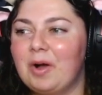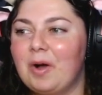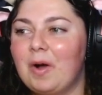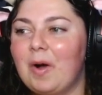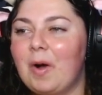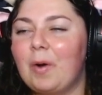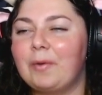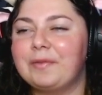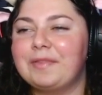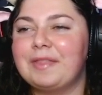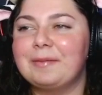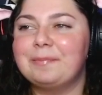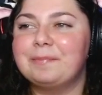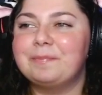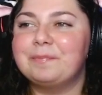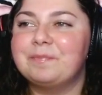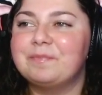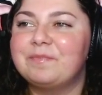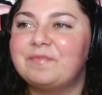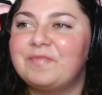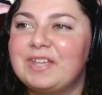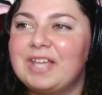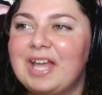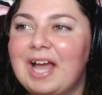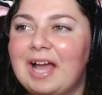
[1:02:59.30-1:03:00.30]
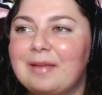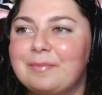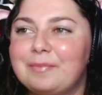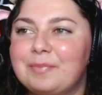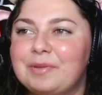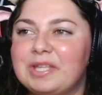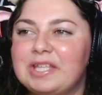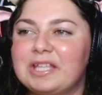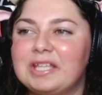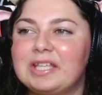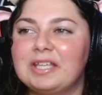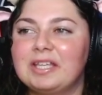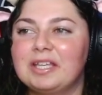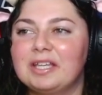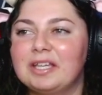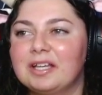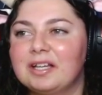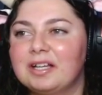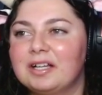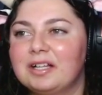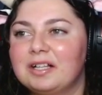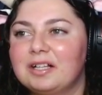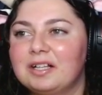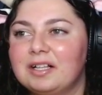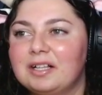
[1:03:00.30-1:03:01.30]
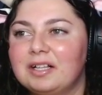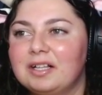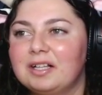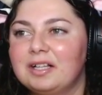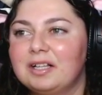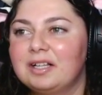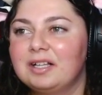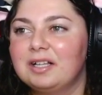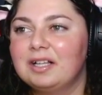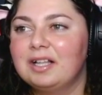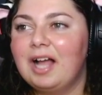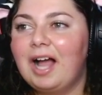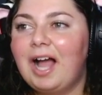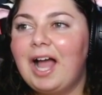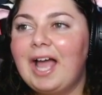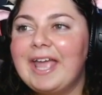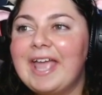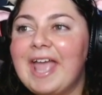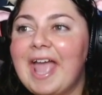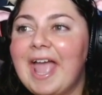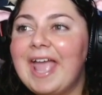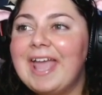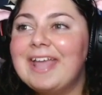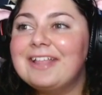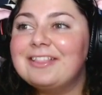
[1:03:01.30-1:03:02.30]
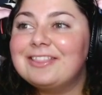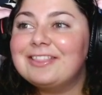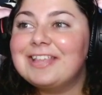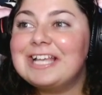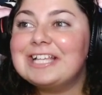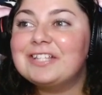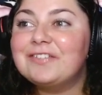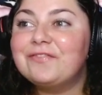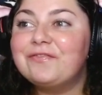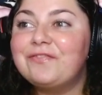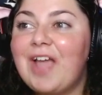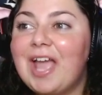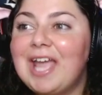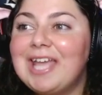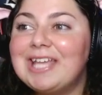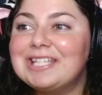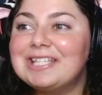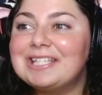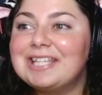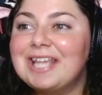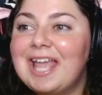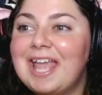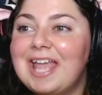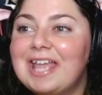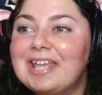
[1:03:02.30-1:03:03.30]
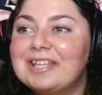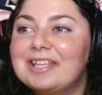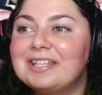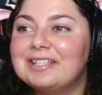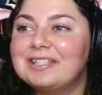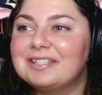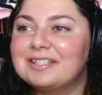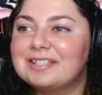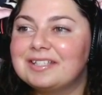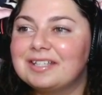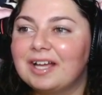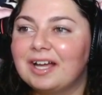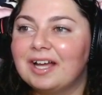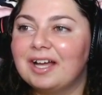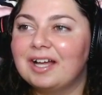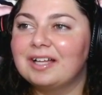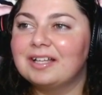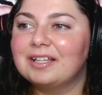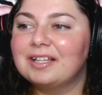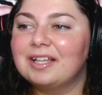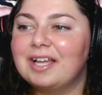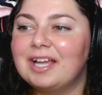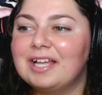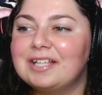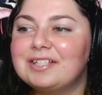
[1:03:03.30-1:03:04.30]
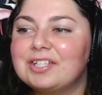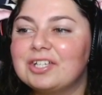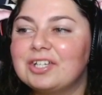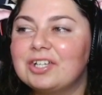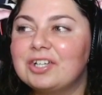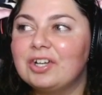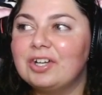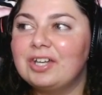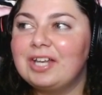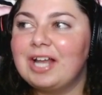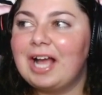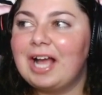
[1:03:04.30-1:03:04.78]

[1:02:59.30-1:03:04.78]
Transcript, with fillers: oh the VIP. I hate these faces. Uh, it's a good